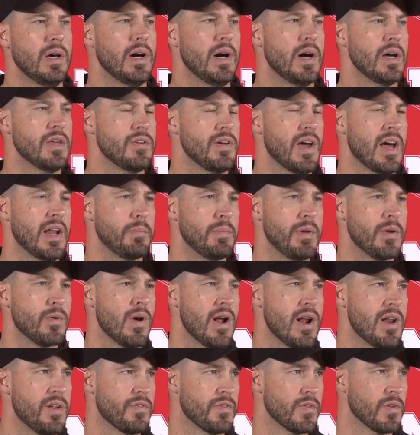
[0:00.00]
You got to be
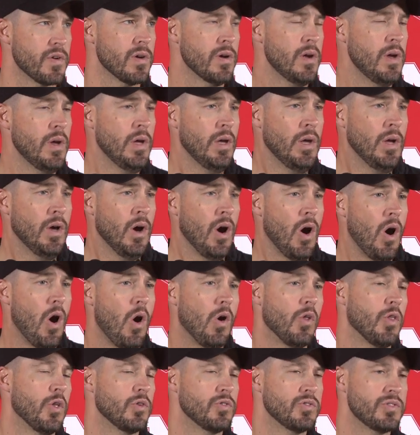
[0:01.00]
ready for
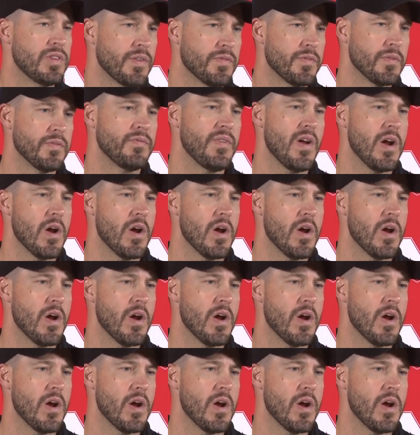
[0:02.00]
all those different